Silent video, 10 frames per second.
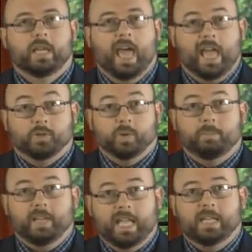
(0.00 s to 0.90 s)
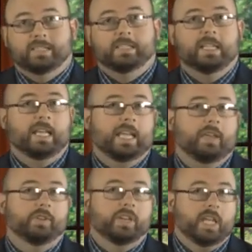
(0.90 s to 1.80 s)
As we begin to dig
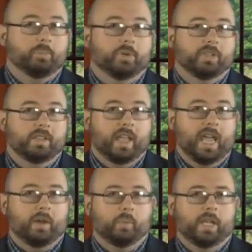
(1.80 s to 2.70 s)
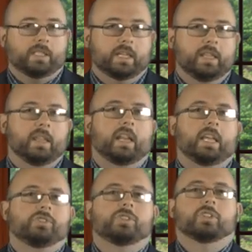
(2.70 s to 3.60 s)
even deeper than that, we see that
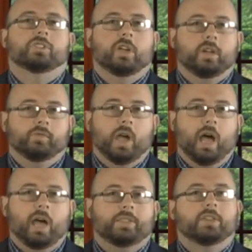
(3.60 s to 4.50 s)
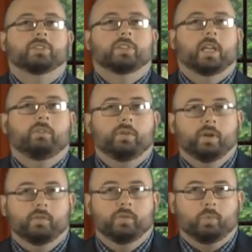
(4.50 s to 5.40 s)
He's the Son of God, the Savior
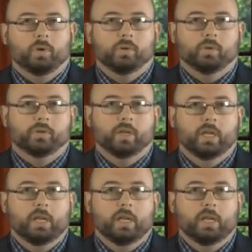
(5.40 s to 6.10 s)
of the world,